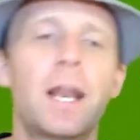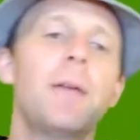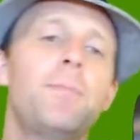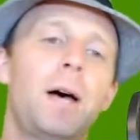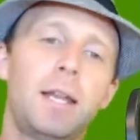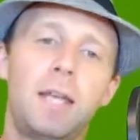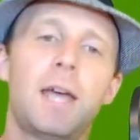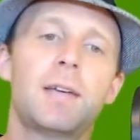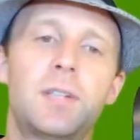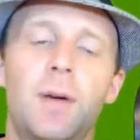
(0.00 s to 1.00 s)
And when I
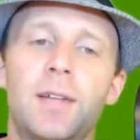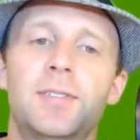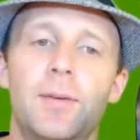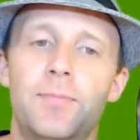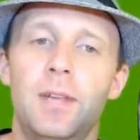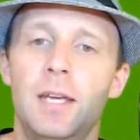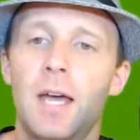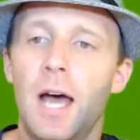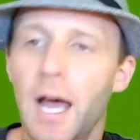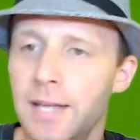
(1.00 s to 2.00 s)
podcast about
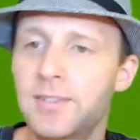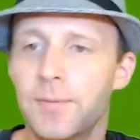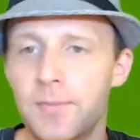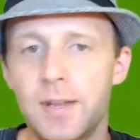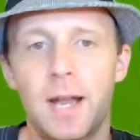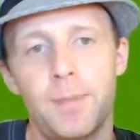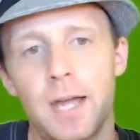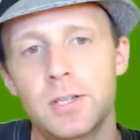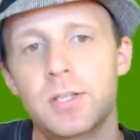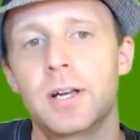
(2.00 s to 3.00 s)
something, it's something
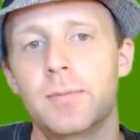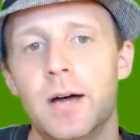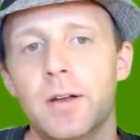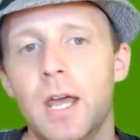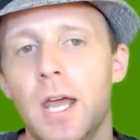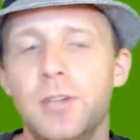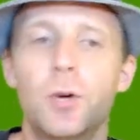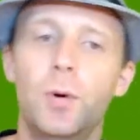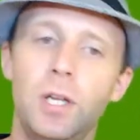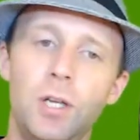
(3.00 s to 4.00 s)
I'm passionate about.
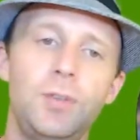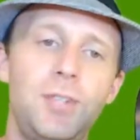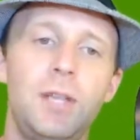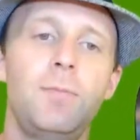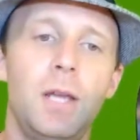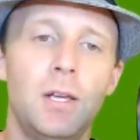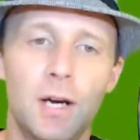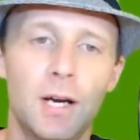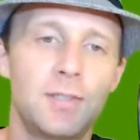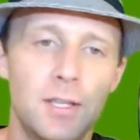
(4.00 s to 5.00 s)
And so when you see me,
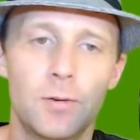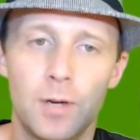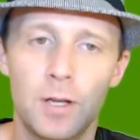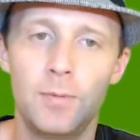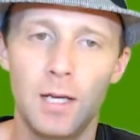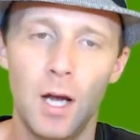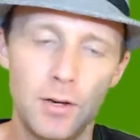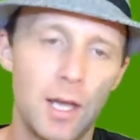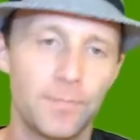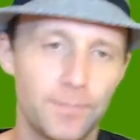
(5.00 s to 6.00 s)
you're going to see the real
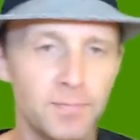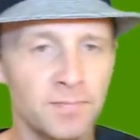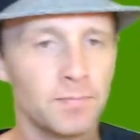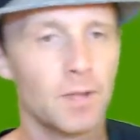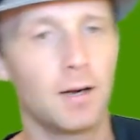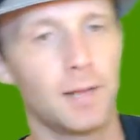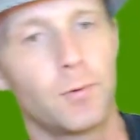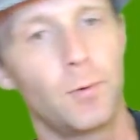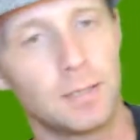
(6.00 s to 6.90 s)
me. Okay. All right.